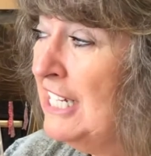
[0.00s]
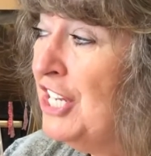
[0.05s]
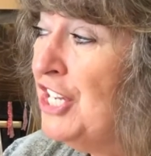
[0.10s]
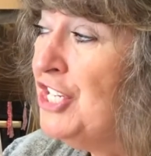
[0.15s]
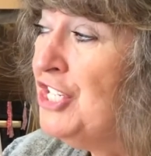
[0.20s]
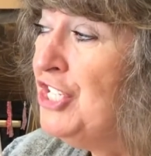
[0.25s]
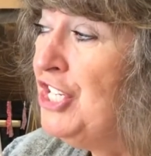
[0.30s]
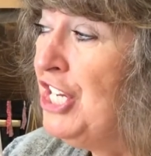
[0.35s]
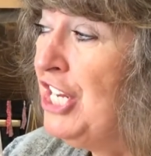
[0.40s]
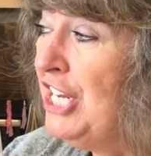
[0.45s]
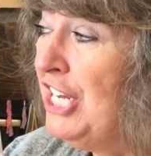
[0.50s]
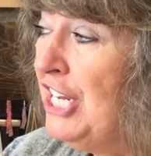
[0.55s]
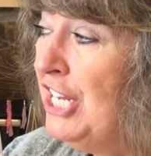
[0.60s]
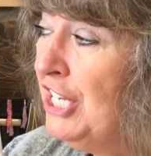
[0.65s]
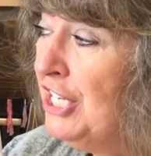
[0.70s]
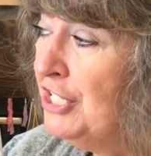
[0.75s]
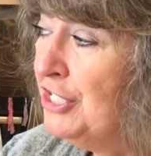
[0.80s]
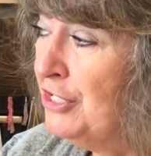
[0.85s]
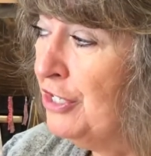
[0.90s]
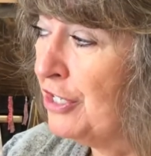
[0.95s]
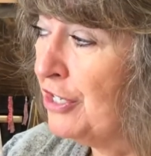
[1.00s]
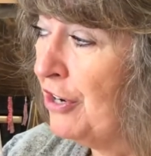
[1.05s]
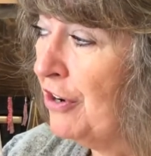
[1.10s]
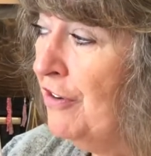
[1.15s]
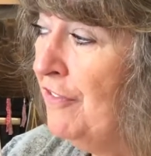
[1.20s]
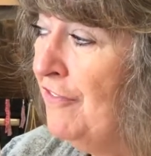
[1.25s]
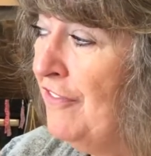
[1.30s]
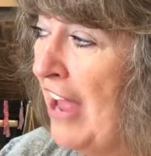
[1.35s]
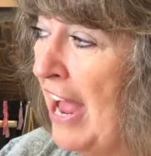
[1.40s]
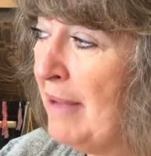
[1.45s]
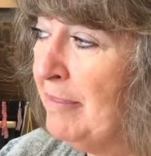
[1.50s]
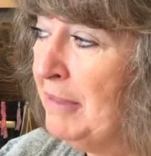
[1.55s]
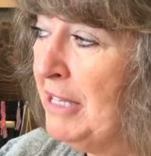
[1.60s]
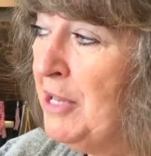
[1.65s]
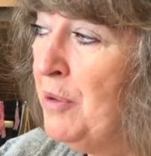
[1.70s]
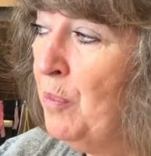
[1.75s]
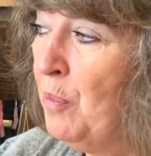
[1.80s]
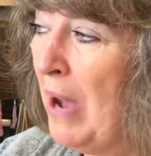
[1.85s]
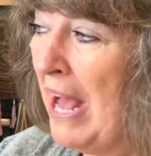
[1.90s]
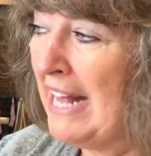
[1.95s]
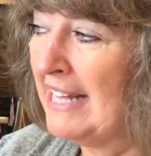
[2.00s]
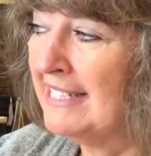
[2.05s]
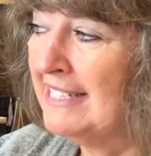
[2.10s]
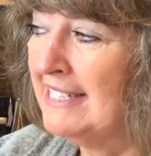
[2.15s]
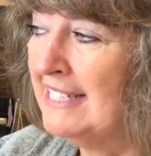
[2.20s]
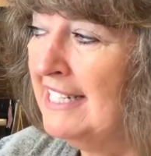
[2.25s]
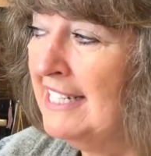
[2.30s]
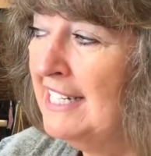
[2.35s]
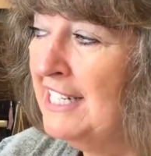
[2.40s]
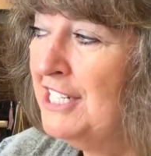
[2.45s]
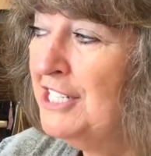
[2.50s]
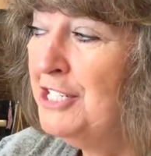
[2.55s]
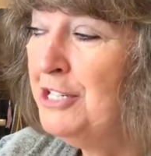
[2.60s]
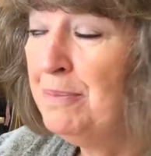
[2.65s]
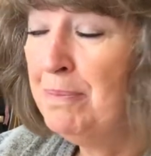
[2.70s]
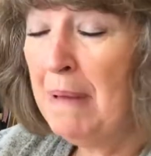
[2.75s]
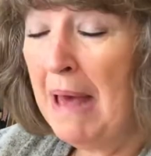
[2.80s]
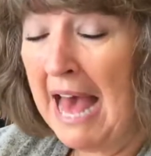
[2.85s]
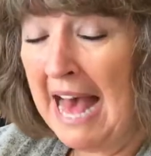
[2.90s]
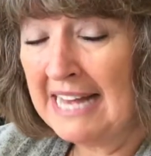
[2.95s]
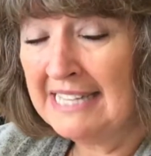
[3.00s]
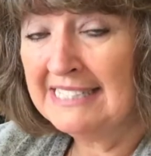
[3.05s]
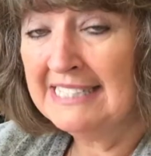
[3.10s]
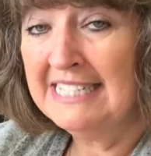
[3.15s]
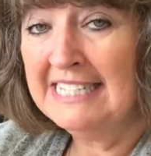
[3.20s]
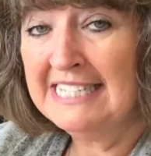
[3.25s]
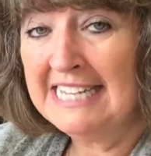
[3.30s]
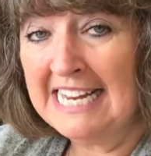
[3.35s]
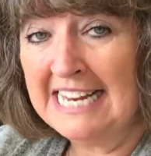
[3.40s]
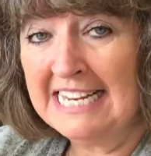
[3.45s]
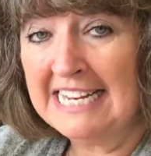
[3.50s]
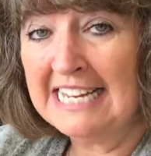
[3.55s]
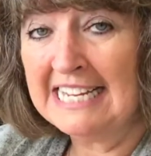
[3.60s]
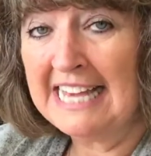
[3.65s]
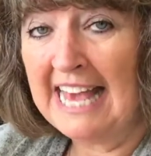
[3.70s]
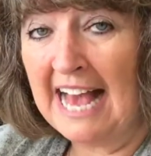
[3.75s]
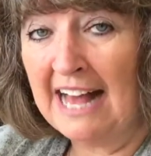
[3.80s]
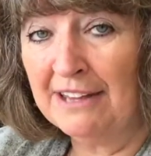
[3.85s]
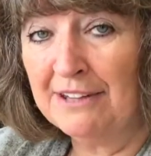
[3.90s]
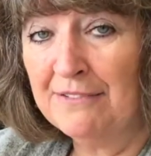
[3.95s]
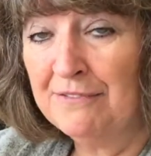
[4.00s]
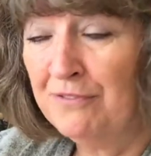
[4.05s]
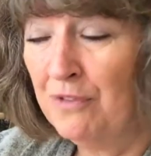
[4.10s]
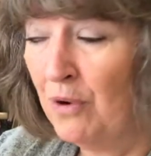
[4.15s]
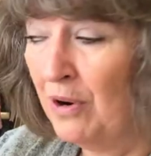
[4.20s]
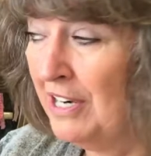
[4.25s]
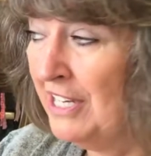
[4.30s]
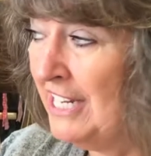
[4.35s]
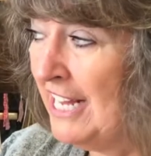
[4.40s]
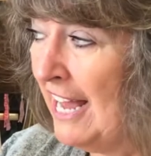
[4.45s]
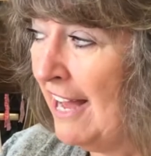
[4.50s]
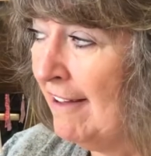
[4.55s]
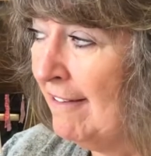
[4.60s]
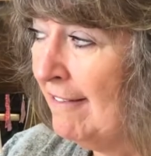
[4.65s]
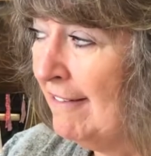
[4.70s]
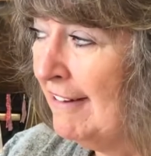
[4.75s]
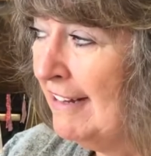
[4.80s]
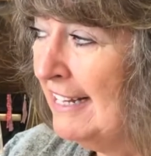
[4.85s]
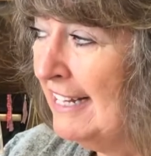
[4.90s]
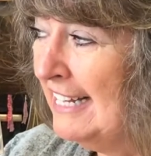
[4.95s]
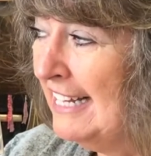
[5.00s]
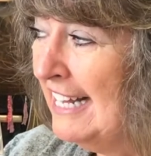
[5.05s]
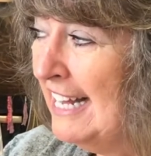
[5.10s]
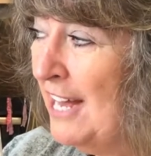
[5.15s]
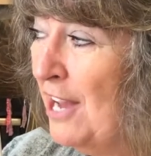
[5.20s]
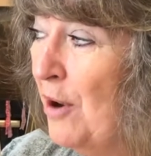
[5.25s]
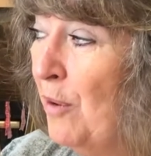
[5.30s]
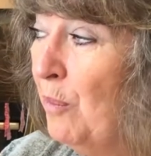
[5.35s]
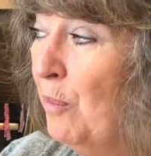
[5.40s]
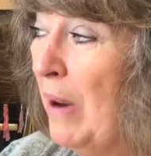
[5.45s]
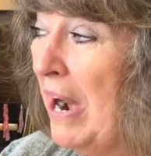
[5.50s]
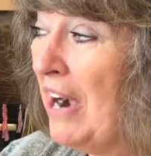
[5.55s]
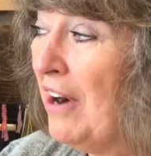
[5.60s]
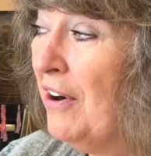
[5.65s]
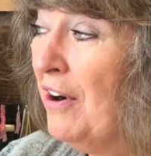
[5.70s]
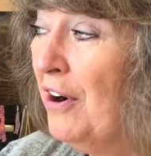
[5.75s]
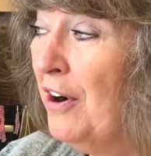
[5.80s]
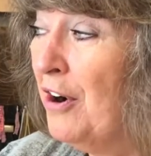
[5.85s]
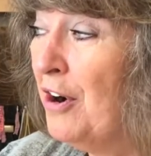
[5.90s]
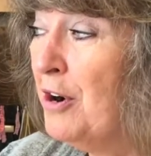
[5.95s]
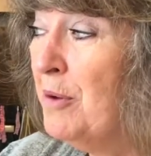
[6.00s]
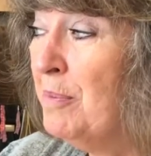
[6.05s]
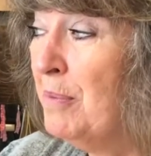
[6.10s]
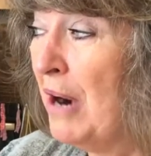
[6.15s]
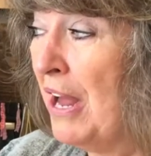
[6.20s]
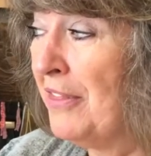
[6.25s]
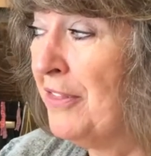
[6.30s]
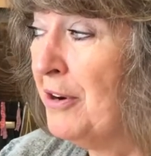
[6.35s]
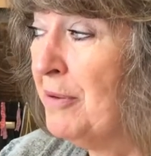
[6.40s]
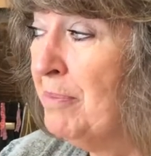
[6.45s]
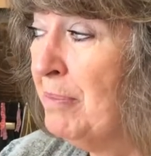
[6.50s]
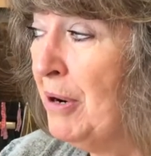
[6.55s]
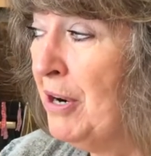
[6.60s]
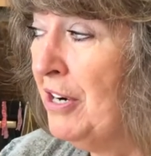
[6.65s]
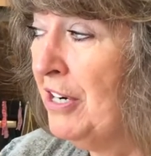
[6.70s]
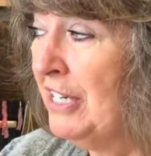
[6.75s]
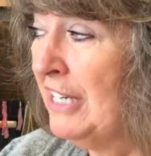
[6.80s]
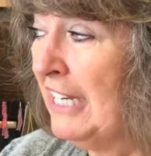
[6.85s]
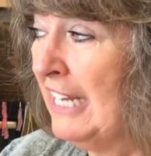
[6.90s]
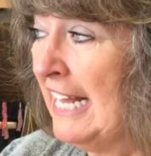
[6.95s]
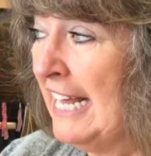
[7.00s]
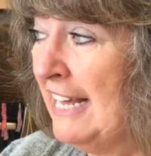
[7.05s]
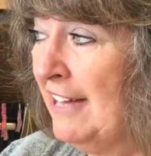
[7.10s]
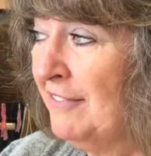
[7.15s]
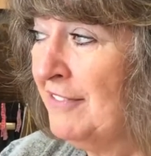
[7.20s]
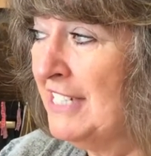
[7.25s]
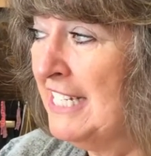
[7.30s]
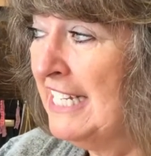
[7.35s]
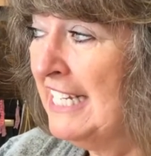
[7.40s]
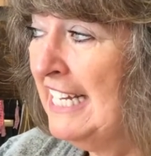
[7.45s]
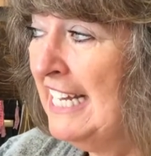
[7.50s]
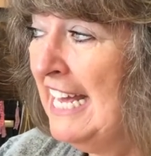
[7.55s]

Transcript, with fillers: she took her family west to Pasadena, California, where her brother Burton lived.